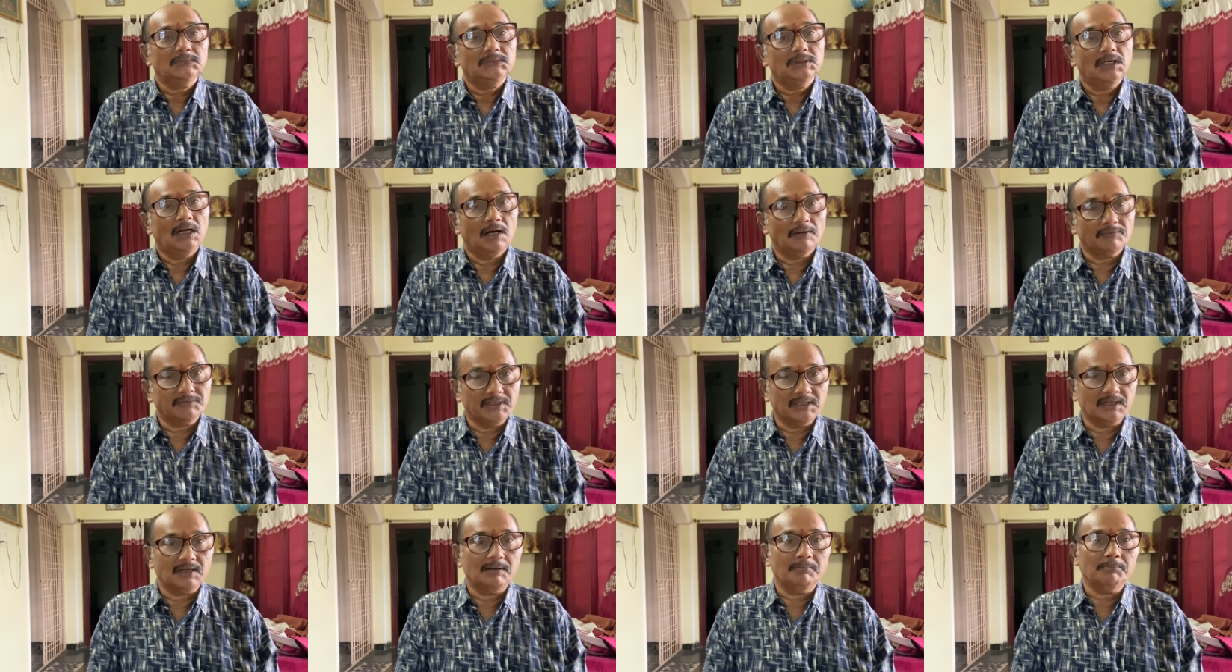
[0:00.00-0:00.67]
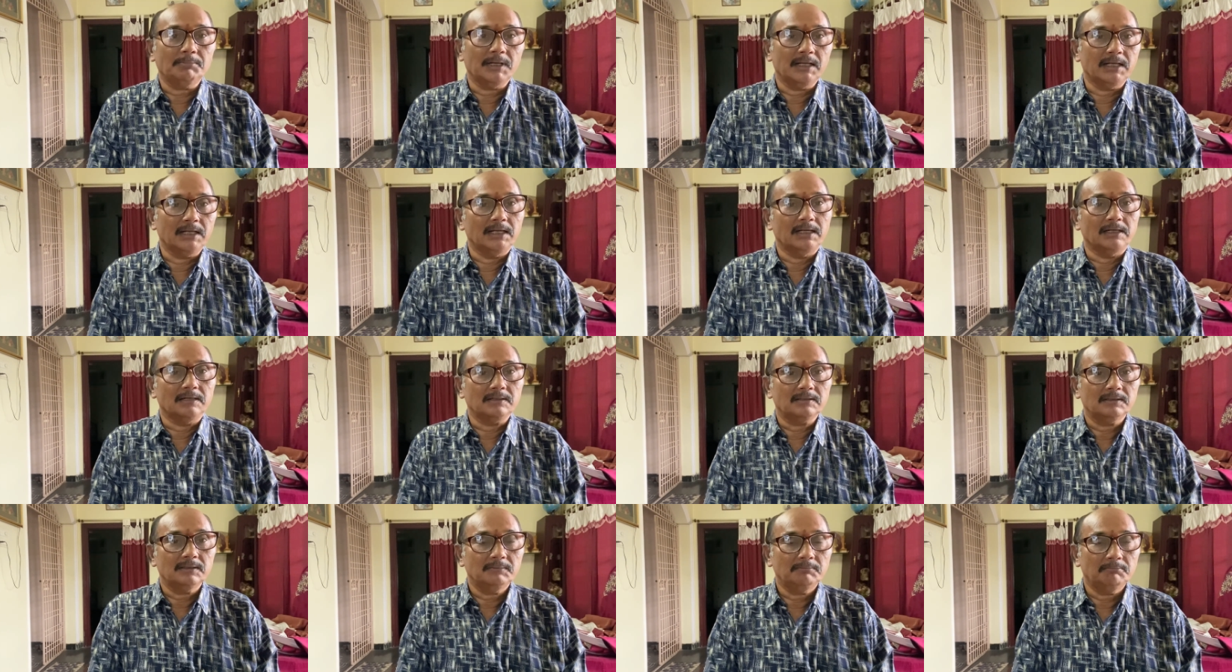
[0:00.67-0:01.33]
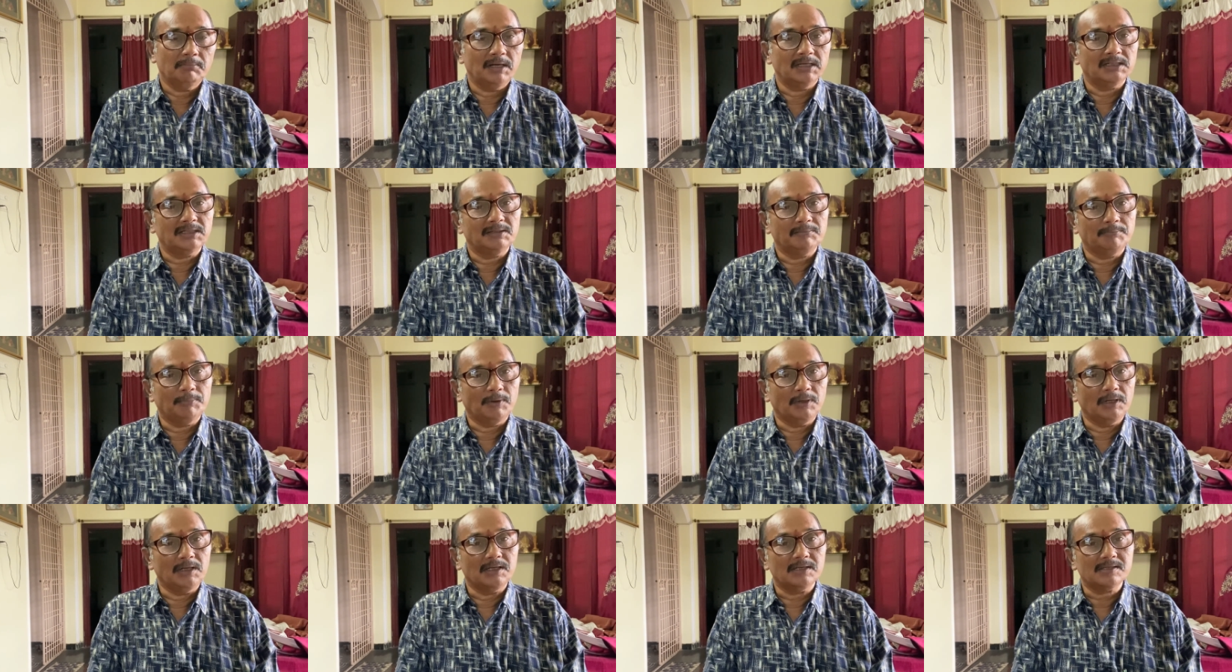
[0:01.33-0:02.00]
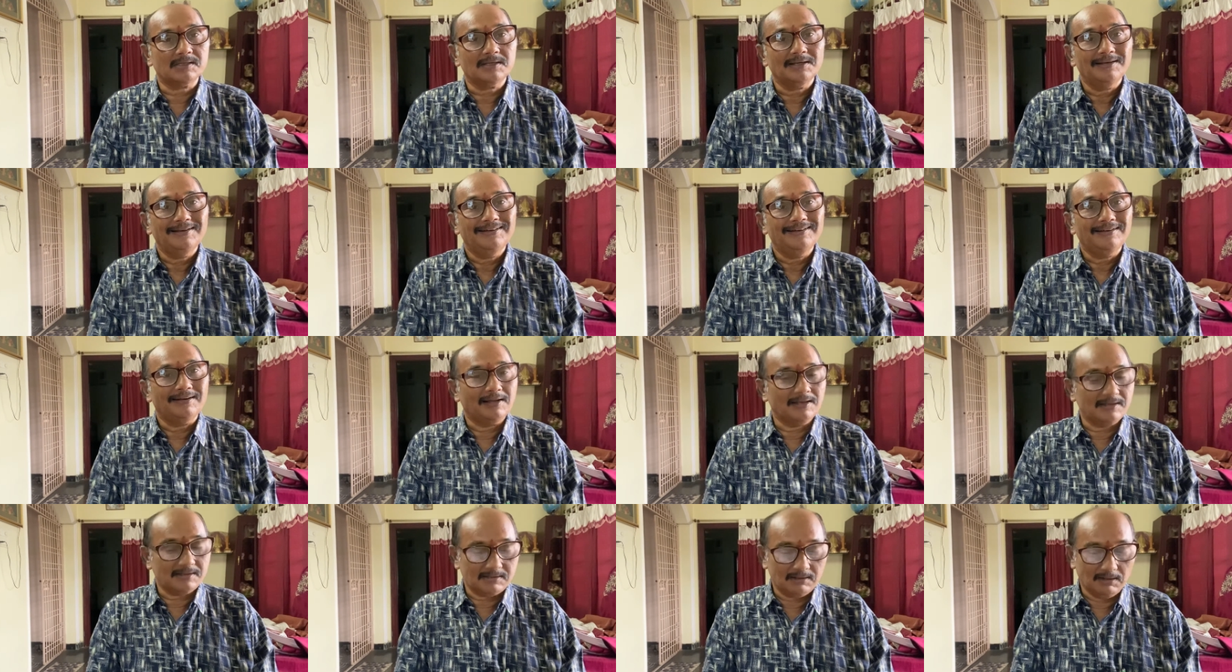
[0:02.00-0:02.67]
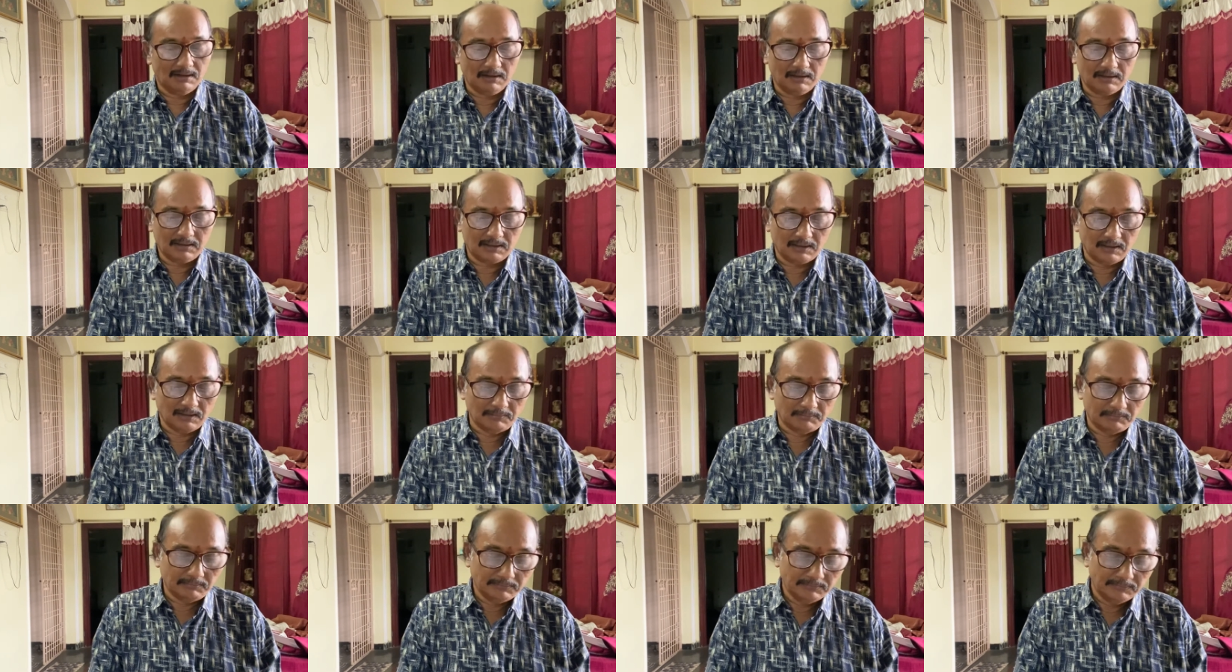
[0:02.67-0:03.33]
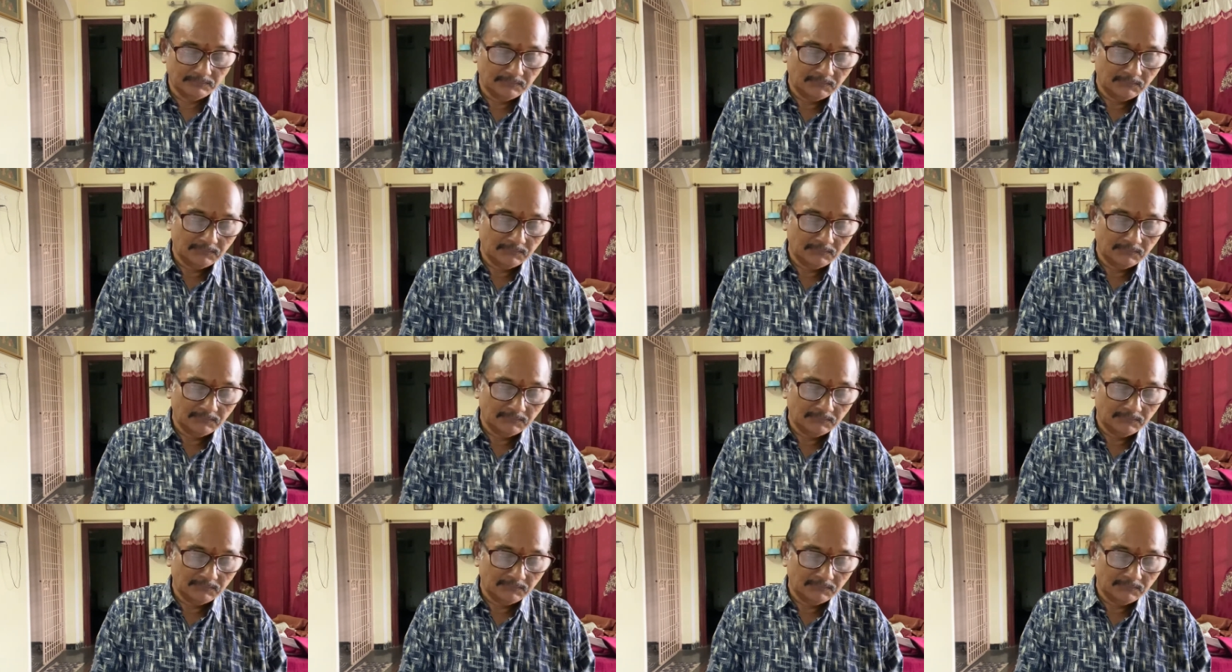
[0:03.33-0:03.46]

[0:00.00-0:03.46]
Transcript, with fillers: of the complainant by the police does not come